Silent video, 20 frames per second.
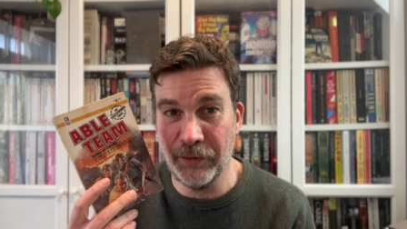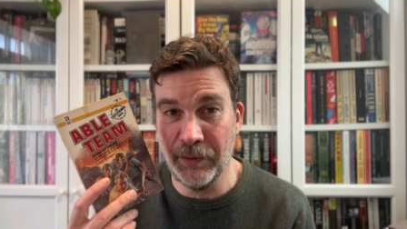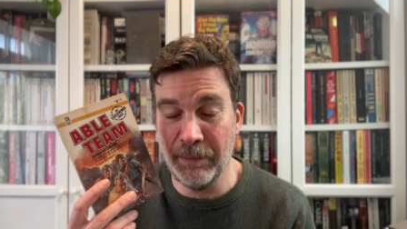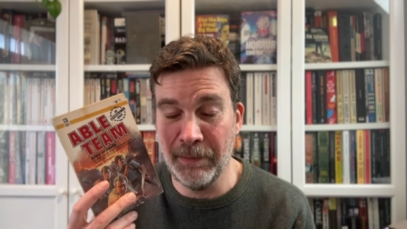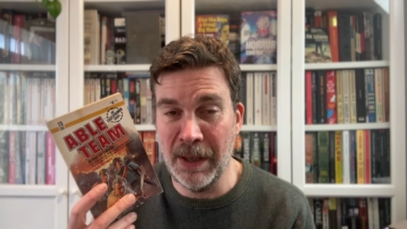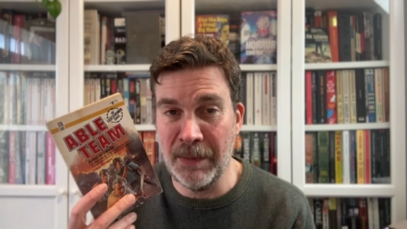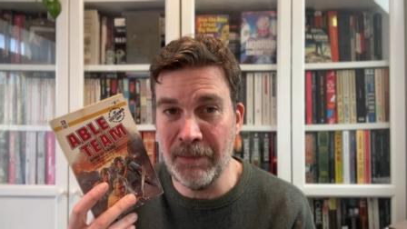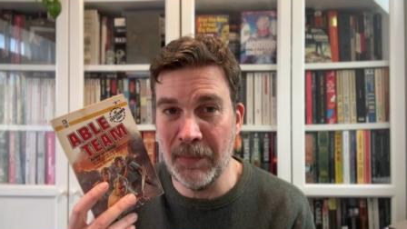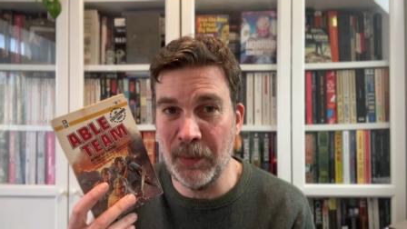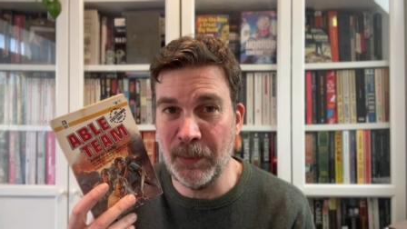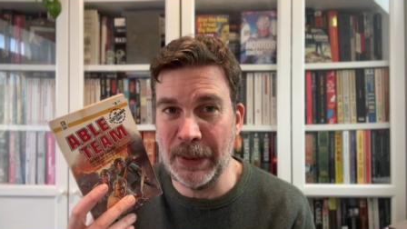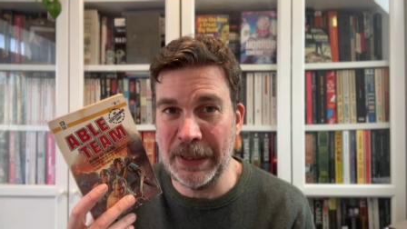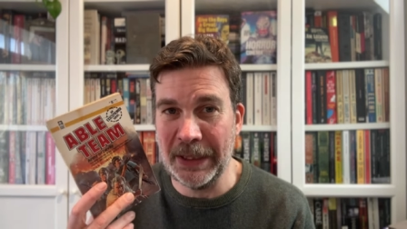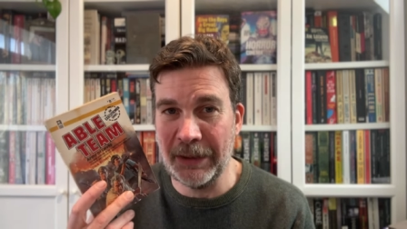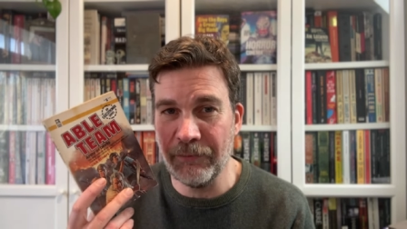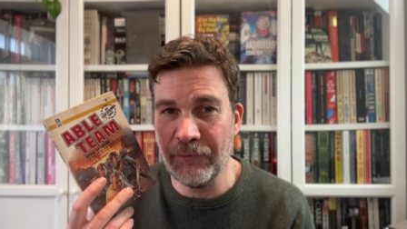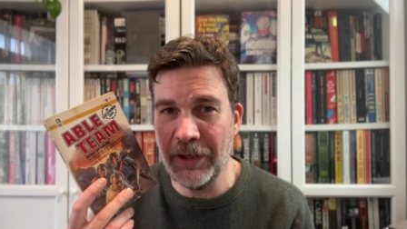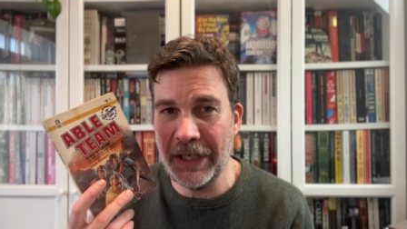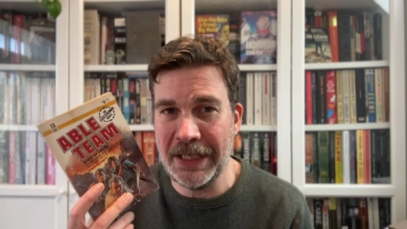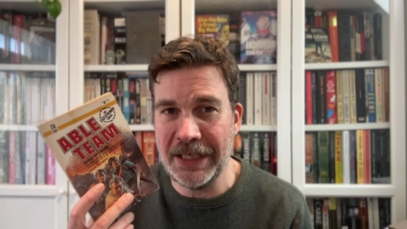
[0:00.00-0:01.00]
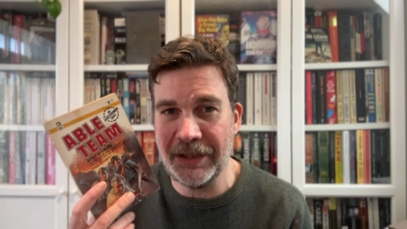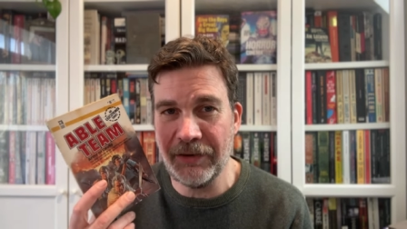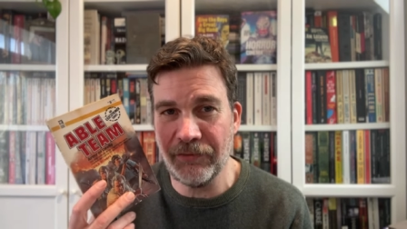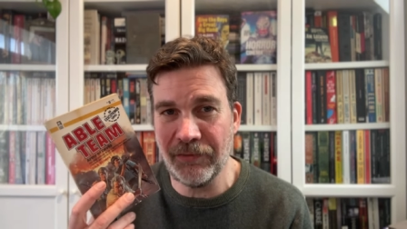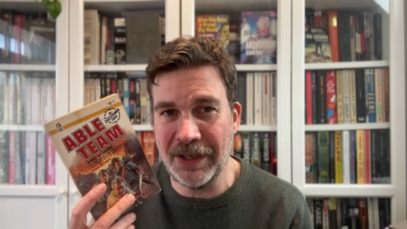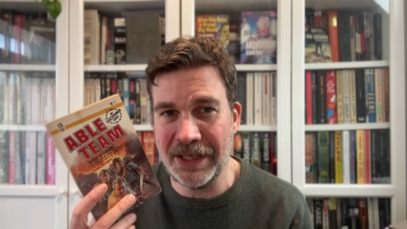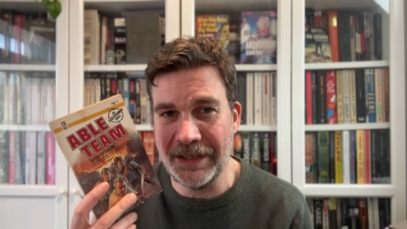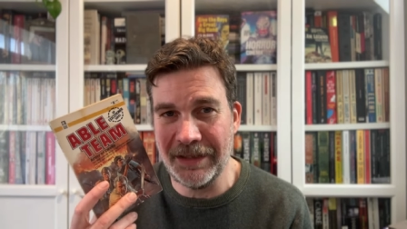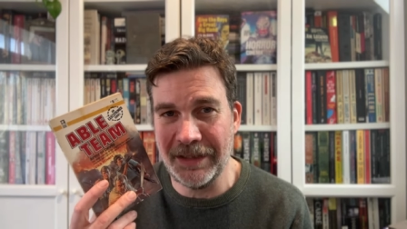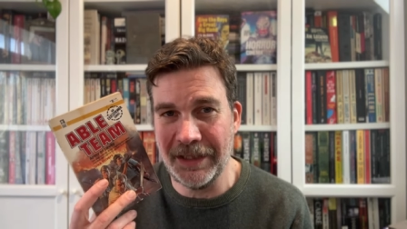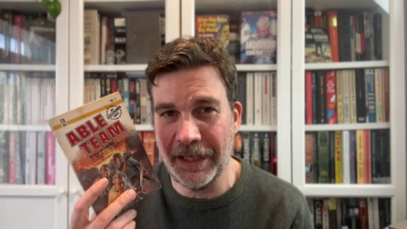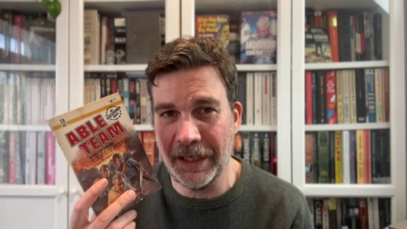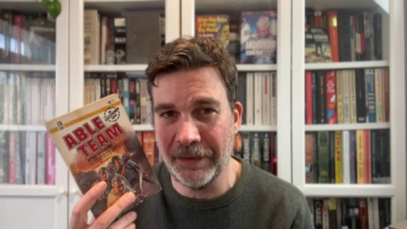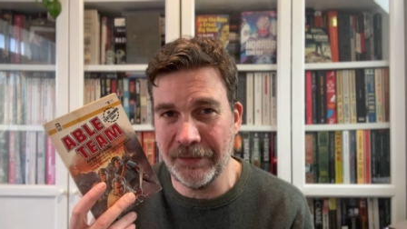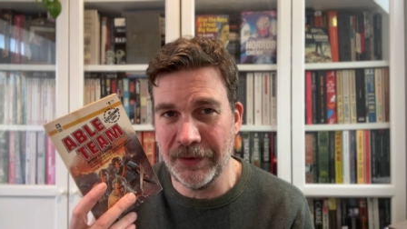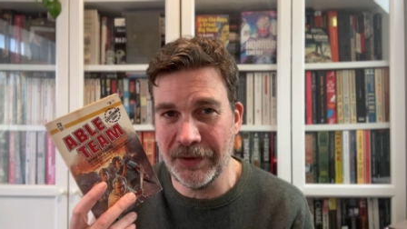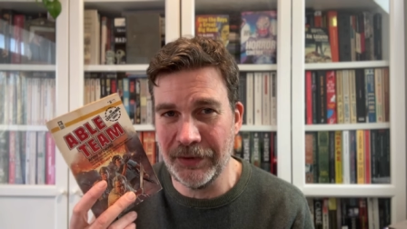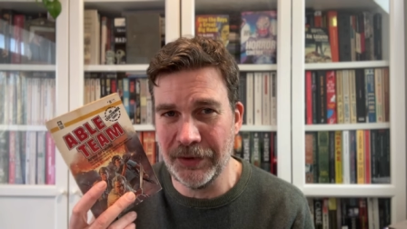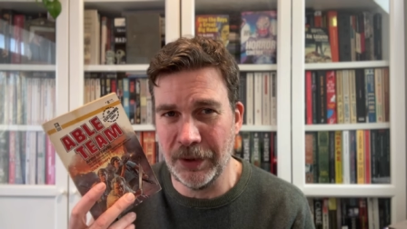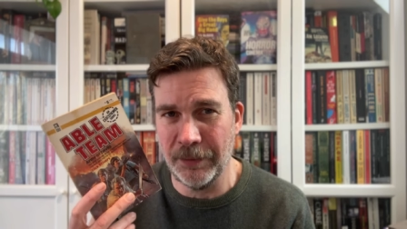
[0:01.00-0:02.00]
I remember being really crazily
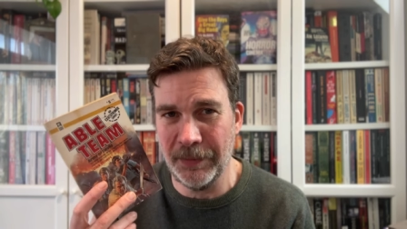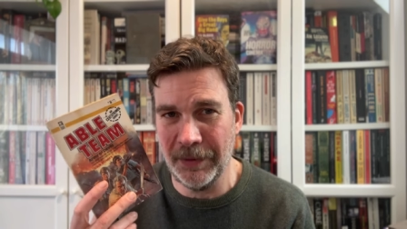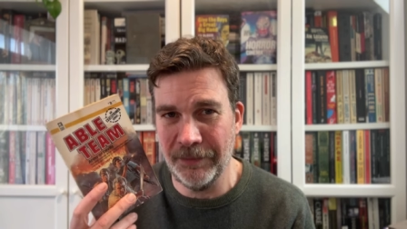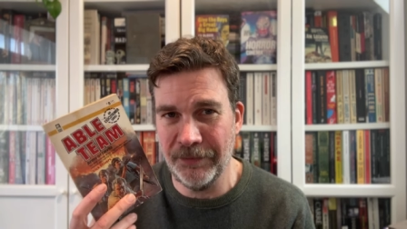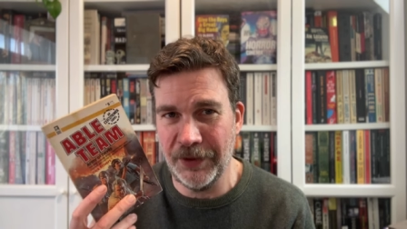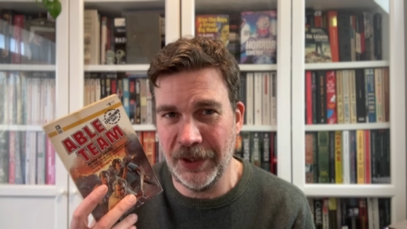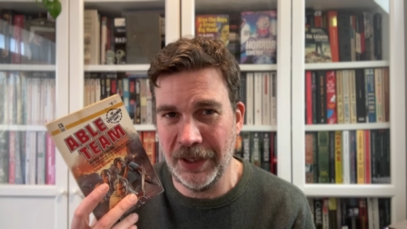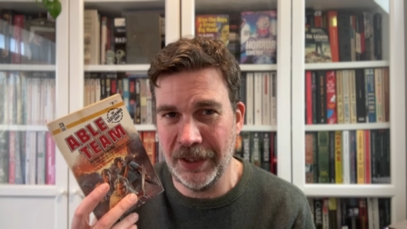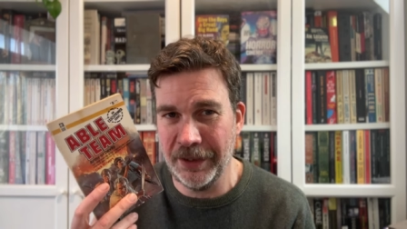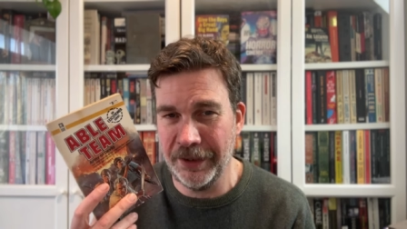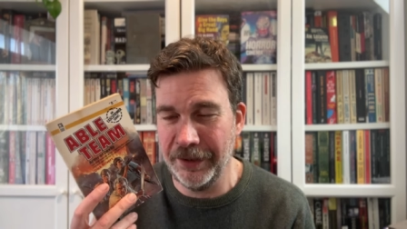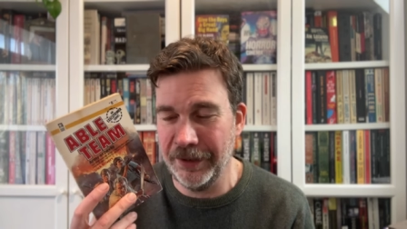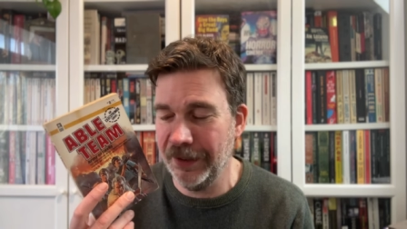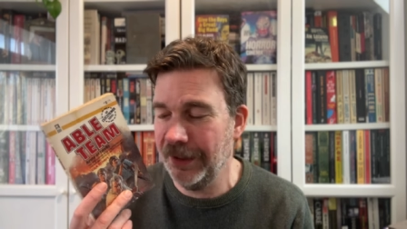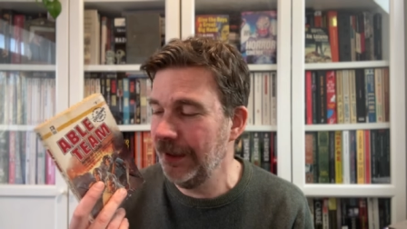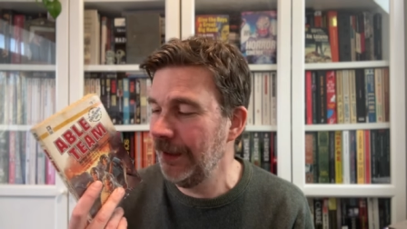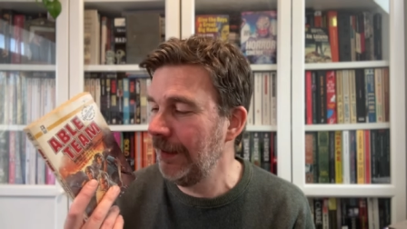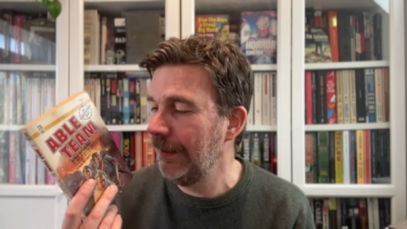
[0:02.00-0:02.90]
over the top and violent,